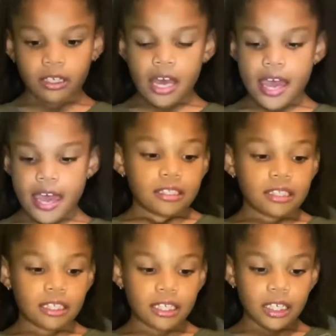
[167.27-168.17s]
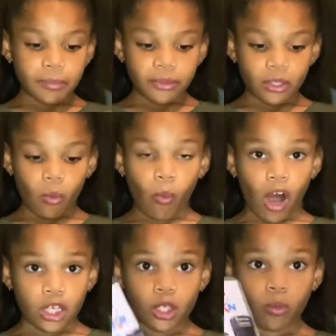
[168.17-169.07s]
and to keep the
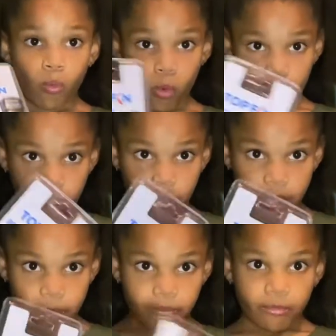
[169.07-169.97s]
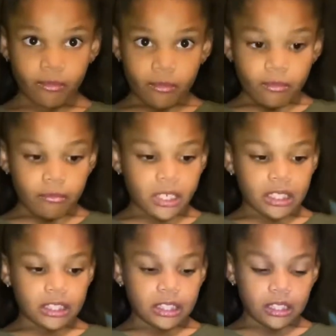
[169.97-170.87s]
water warm for him because
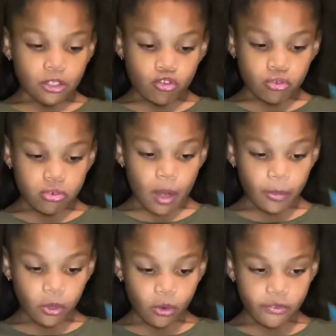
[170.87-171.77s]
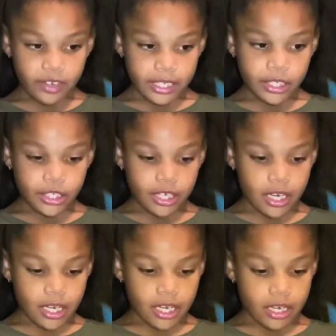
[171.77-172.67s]
he is a tropical fish
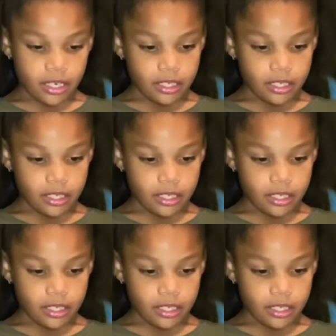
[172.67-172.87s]
and